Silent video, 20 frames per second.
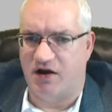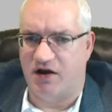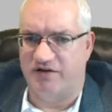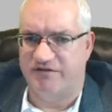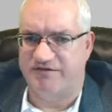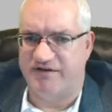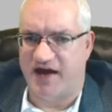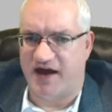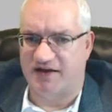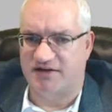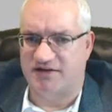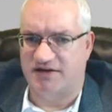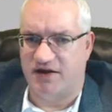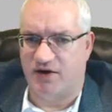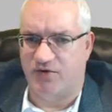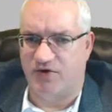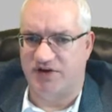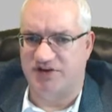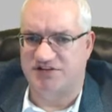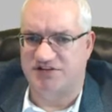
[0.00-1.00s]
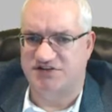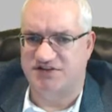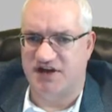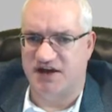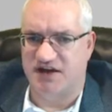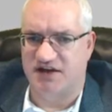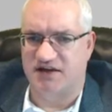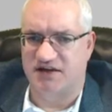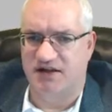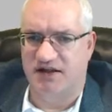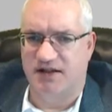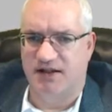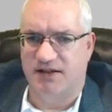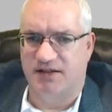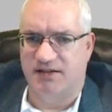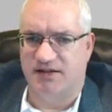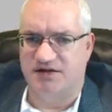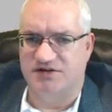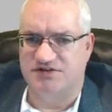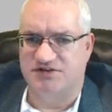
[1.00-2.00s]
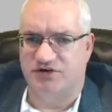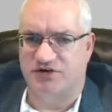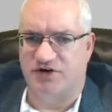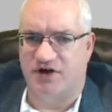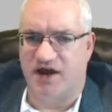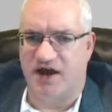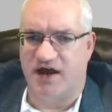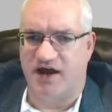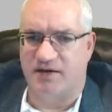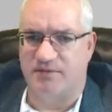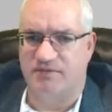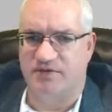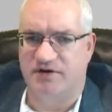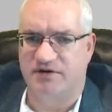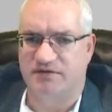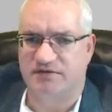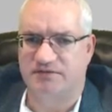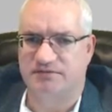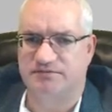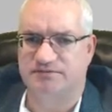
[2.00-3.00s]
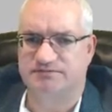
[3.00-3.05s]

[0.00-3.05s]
artifact and I want to say, let's grab